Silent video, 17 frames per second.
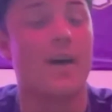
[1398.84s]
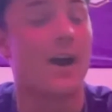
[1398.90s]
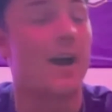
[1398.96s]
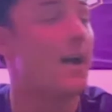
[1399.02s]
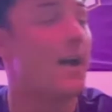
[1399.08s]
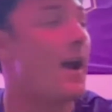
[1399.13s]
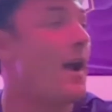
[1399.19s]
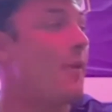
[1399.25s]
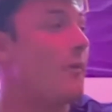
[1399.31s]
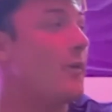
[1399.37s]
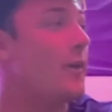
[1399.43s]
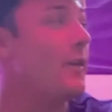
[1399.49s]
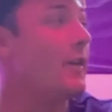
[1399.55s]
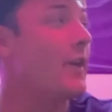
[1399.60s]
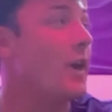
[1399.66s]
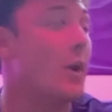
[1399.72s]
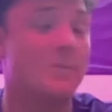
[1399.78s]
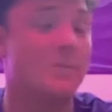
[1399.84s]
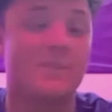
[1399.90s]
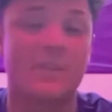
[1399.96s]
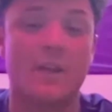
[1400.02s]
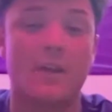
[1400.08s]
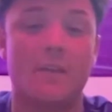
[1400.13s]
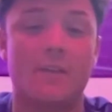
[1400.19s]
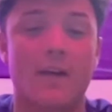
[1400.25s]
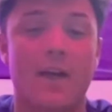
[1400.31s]
I really hope
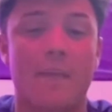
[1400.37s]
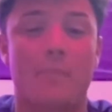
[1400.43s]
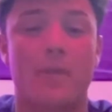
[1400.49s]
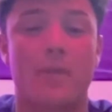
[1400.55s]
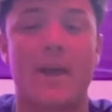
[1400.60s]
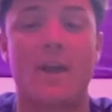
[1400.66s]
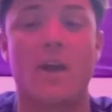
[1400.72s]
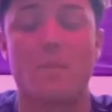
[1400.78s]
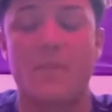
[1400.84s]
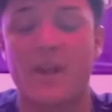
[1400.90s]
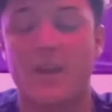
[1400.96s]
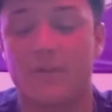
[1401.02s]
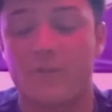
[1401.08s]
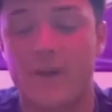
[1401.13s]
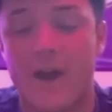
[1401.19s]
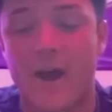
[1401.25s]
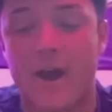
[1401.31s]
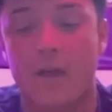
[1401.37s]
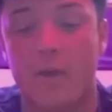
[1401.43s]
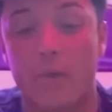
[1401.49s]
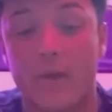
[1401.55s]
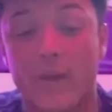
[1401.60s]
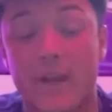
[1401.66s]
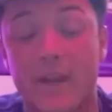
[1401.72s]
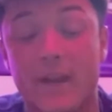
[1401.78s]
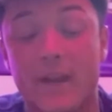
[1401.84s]
so. I plan on being here for
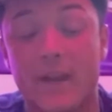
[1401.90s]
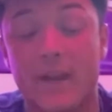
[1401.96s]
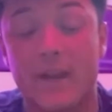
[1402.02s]
Halloween.